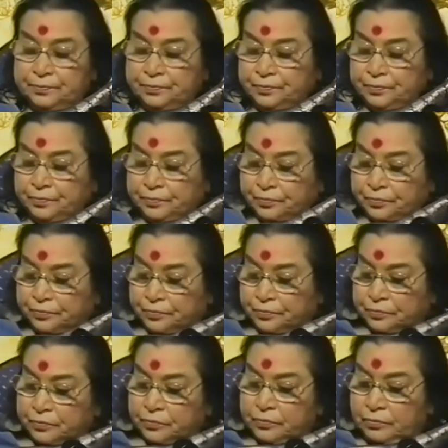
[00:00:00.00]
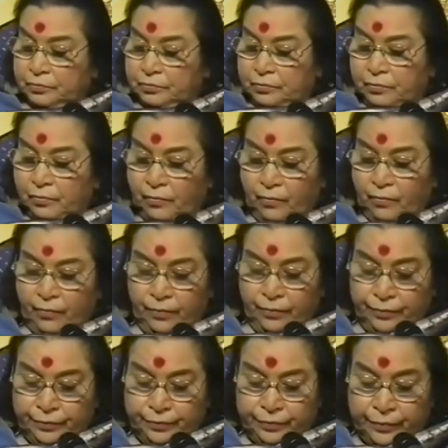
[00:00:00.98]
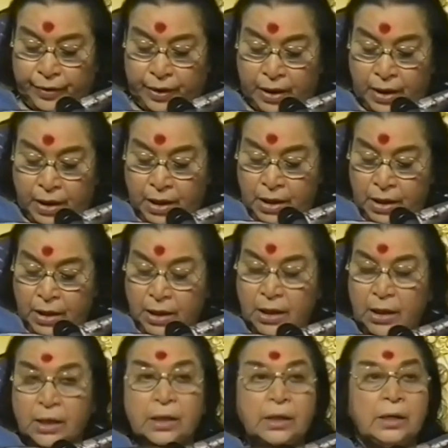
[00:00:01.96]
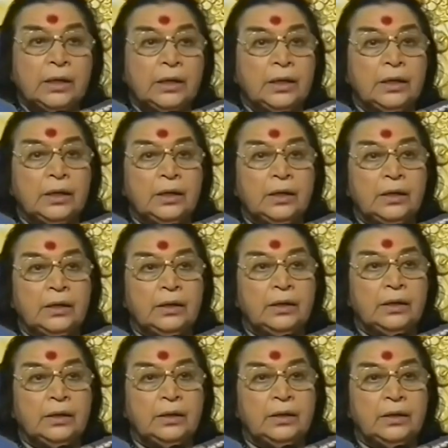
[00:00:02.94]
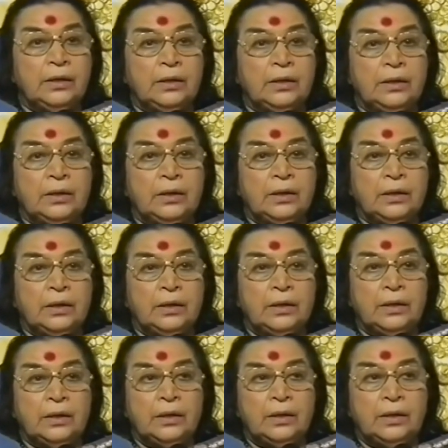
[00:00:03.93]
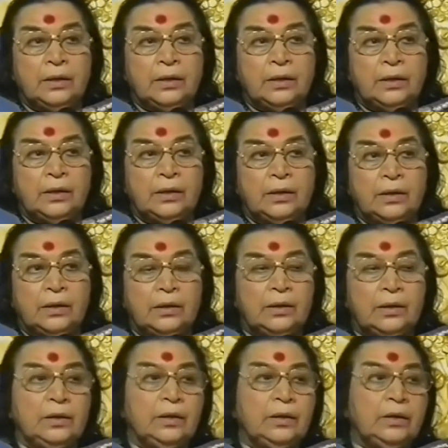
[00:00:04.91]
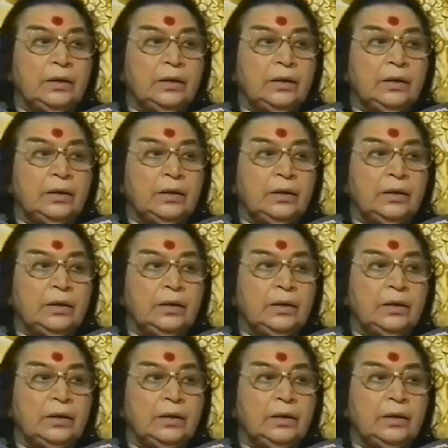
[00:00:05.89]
No one is speaking in this clip.